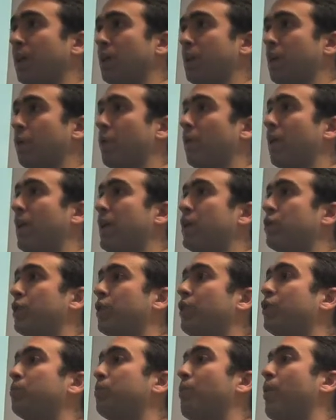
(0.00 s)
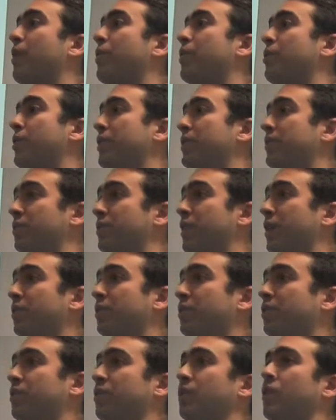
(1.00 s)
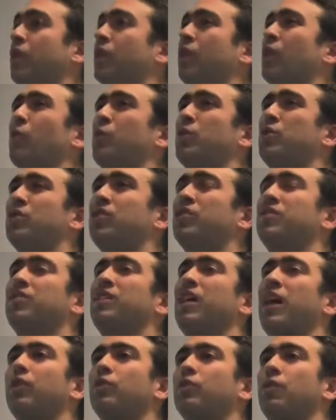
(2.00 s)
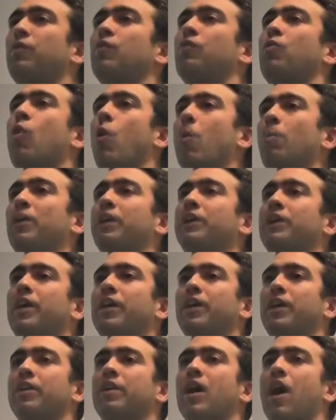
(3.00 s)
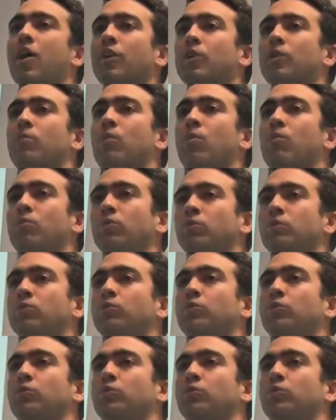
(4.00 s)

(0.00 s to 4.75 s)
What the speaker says: The correlation is 0.36, which is kind of complicated, arguable,